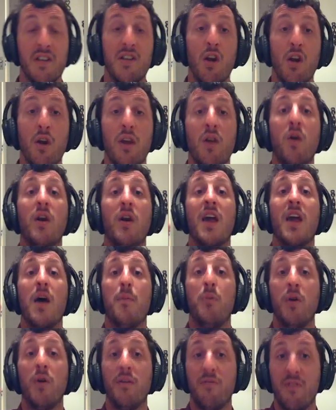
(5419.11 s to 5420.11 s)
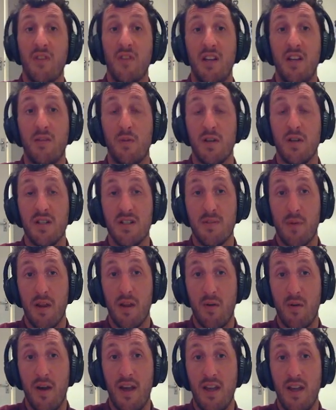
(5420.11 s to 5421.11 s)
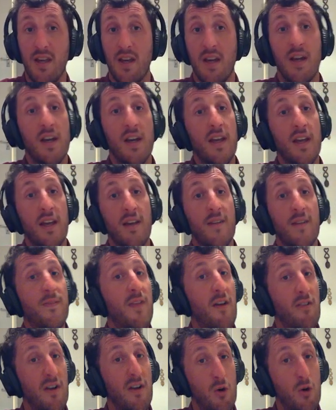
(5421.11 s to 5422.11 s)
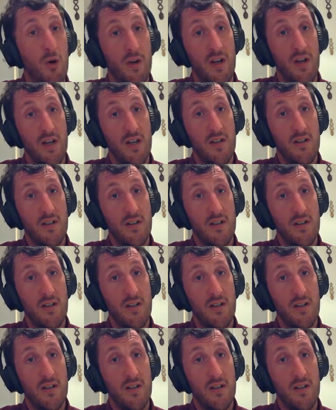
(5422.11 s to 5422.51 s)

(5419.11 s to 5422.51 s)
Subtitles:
So you only get a point for these ones, by the way, if they're in order.